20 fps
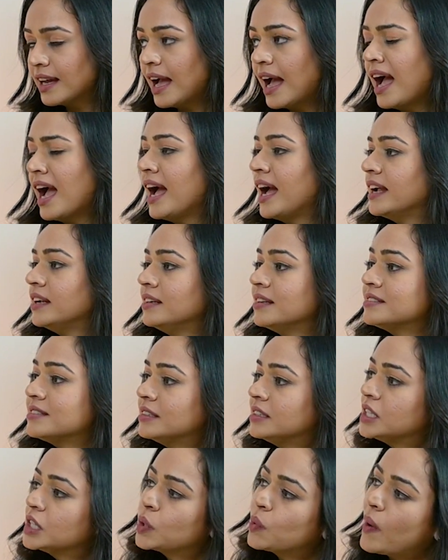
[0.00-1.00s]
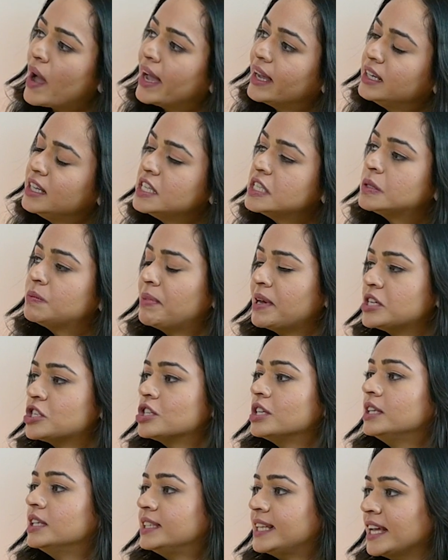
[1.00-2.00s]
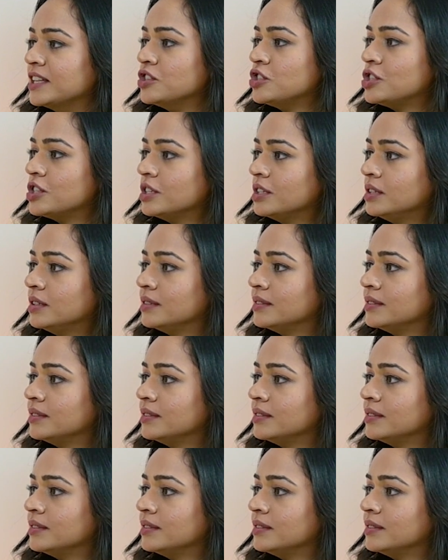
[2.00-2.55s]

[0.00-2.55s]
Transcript: And does it require any special attention?